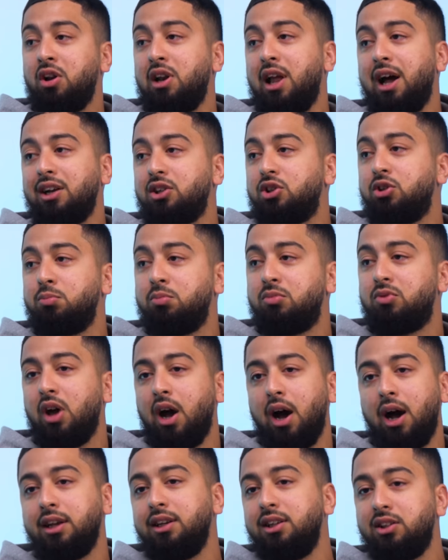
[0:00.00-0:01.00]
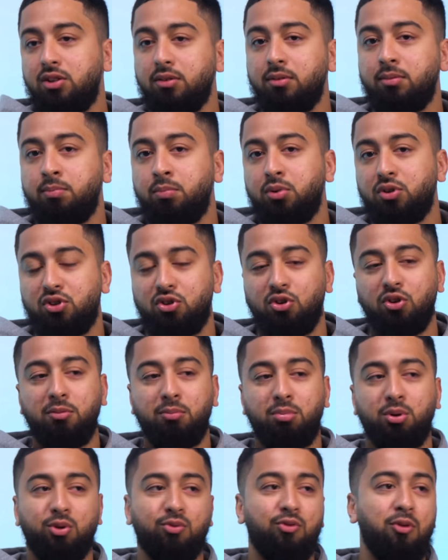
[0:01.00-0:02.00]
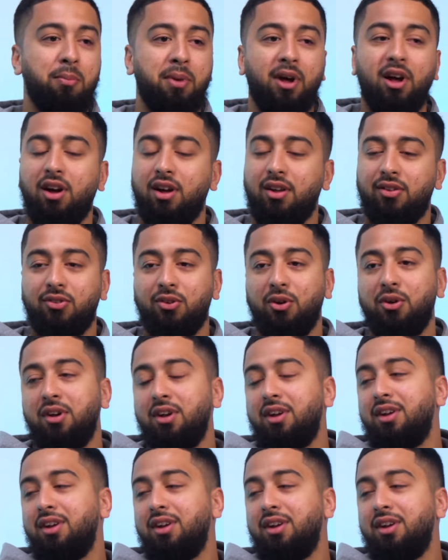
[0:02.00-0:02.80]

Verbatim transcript: on. Like I should, I need to pursue and push for better. So.